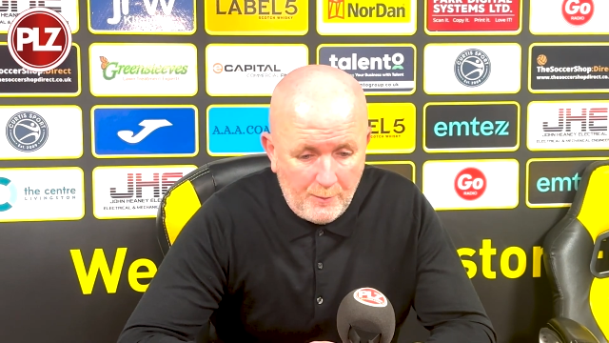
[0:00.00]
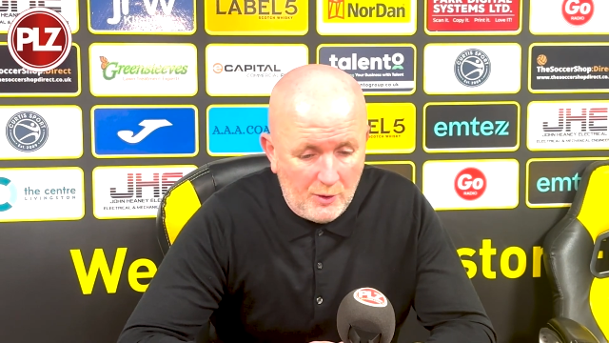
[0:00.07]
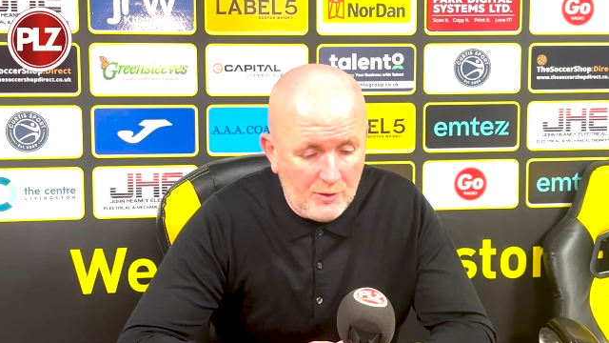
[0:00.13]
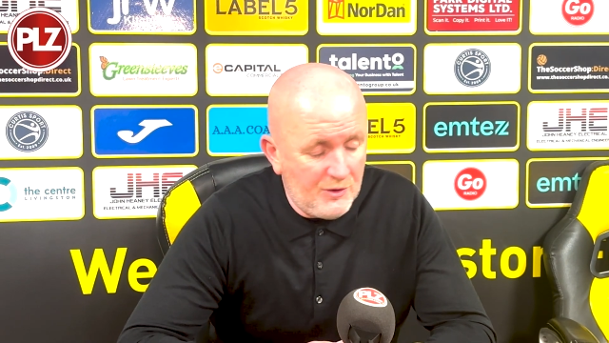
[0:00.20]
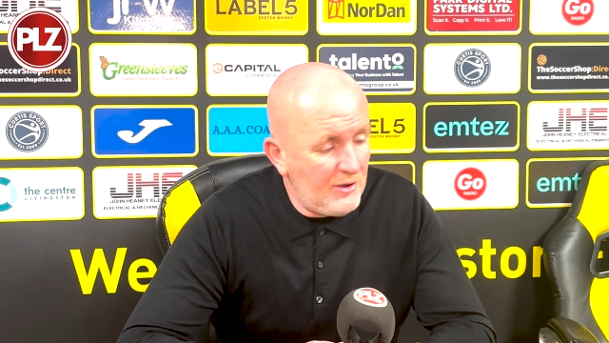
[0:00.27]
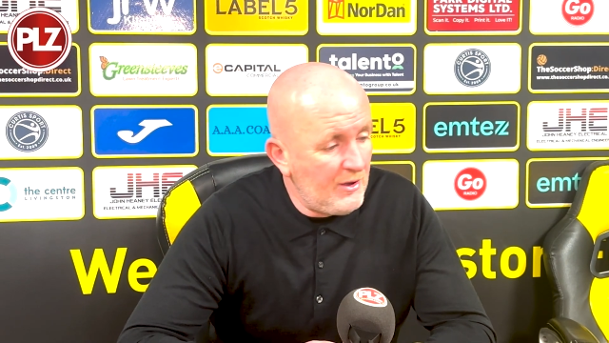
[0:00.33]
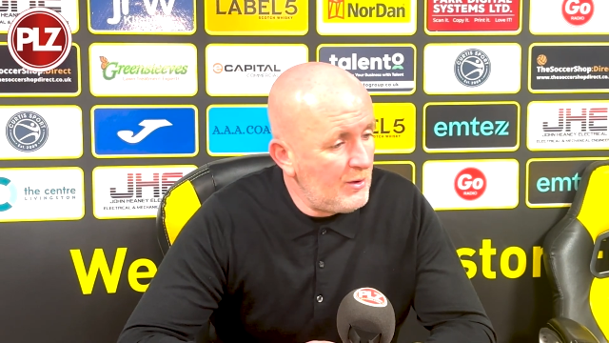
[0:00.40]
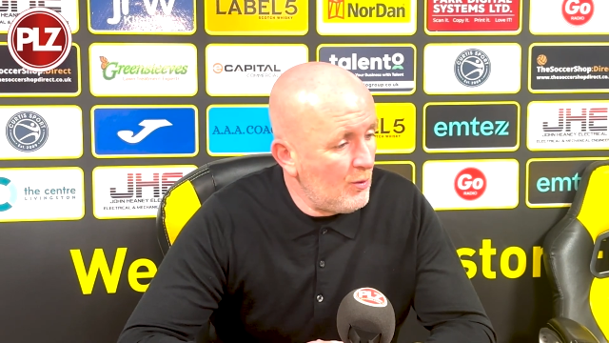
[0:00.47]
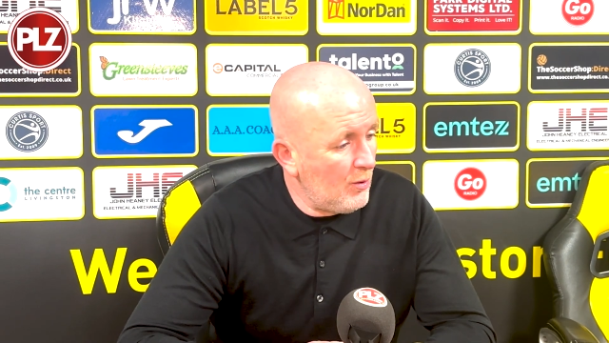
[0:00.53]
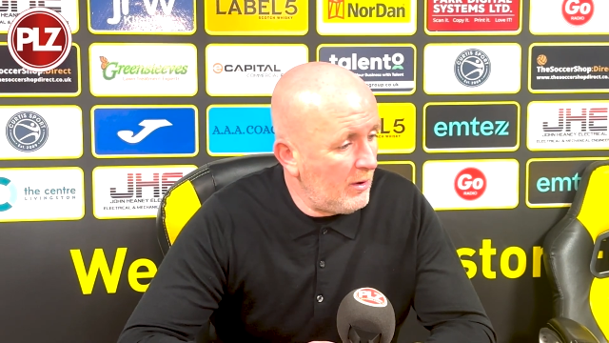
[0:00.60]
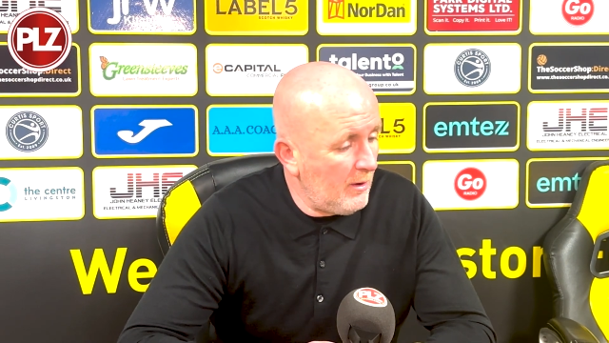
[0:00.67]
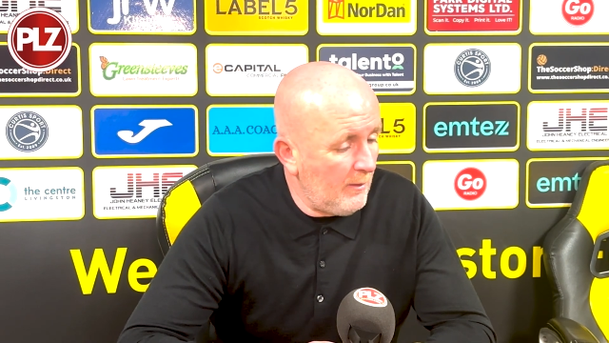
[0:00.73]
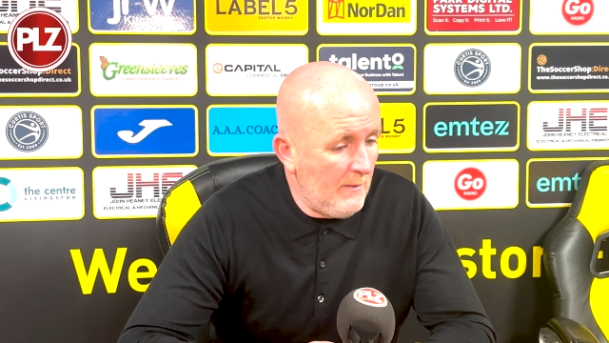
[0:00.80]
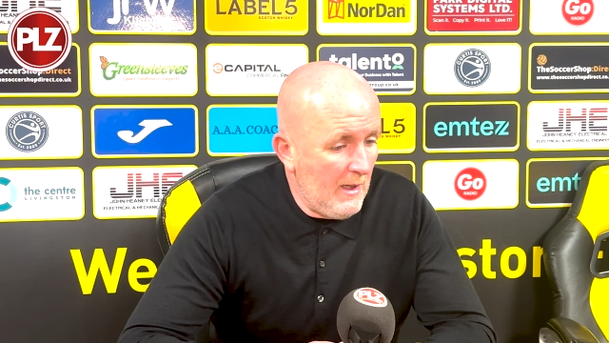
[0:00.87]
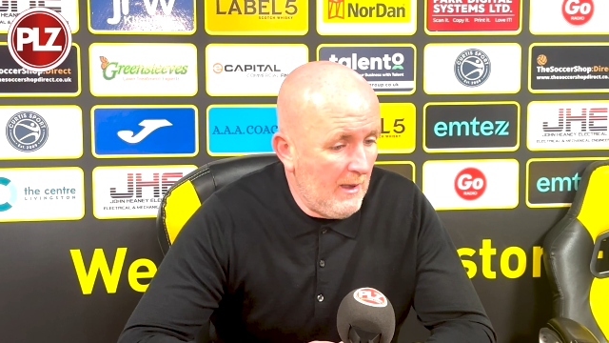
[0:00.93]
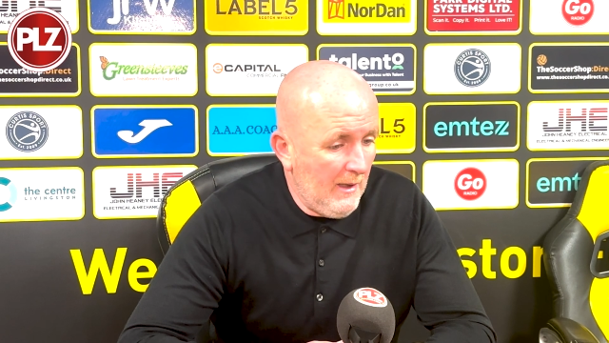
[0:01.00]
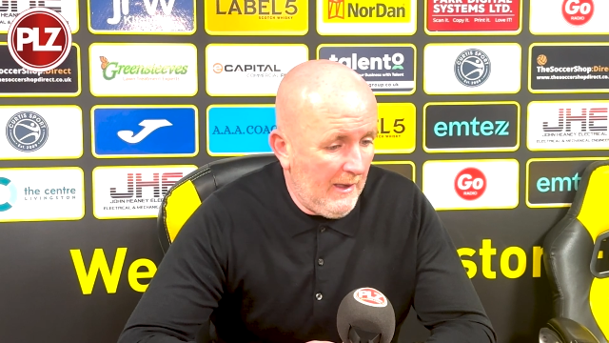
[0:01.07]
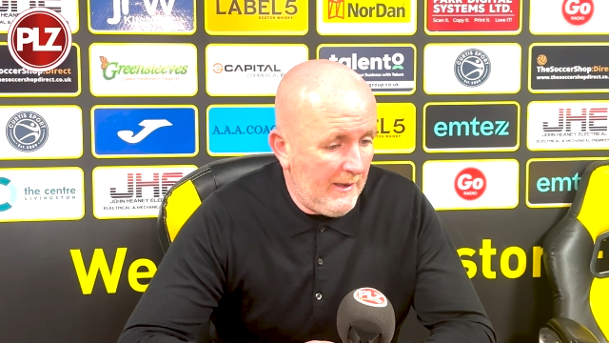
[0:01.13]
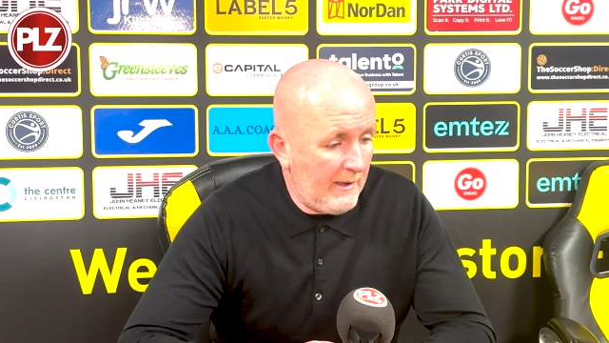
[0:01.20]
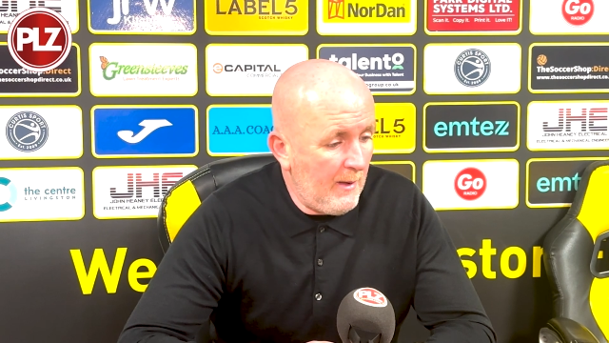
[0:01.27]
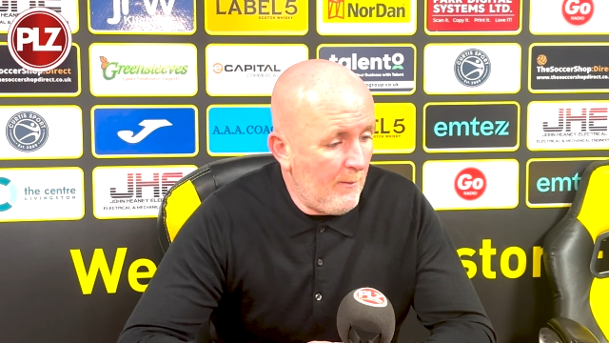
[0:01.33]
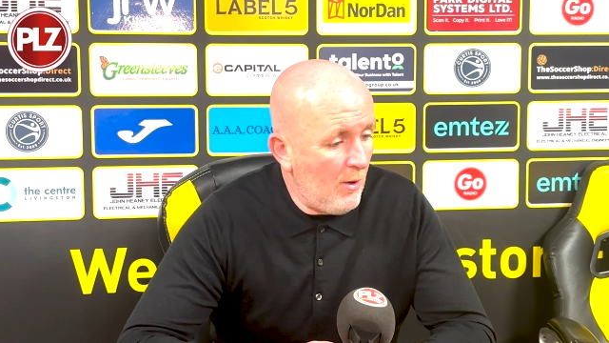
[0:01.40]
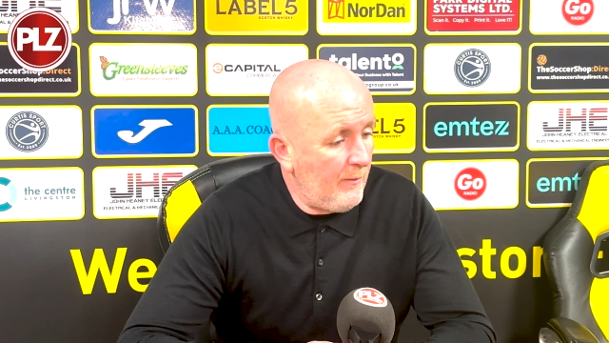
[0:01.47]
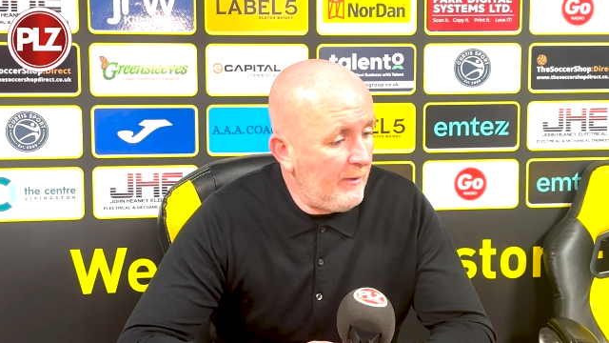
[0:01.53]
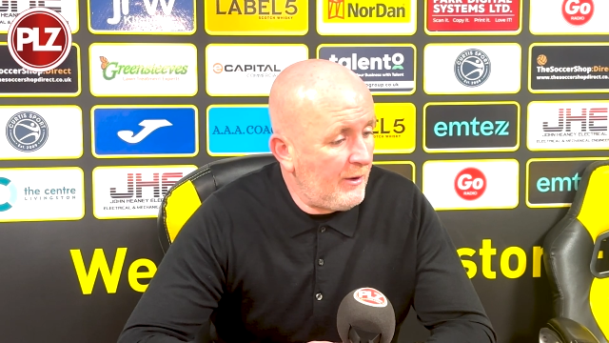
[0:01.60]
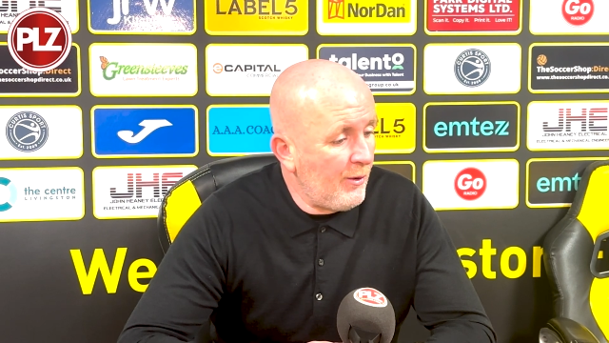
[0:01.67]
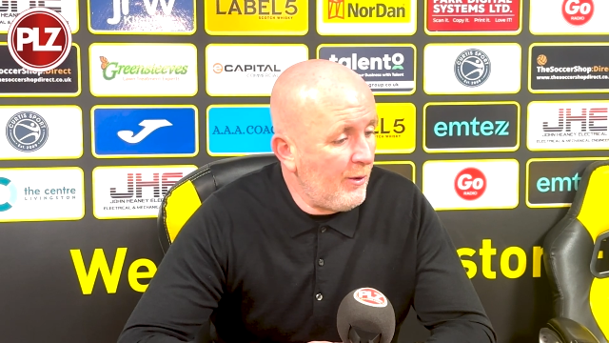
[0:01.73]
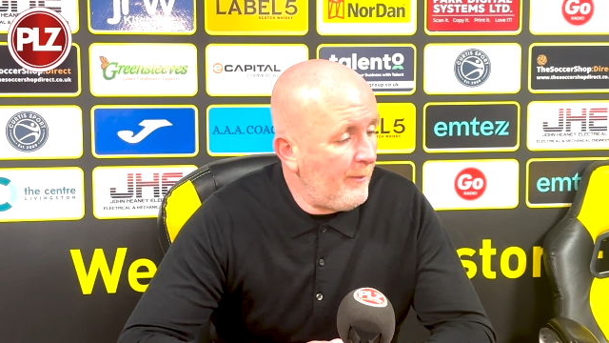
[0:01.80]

punches on them, and he came up with two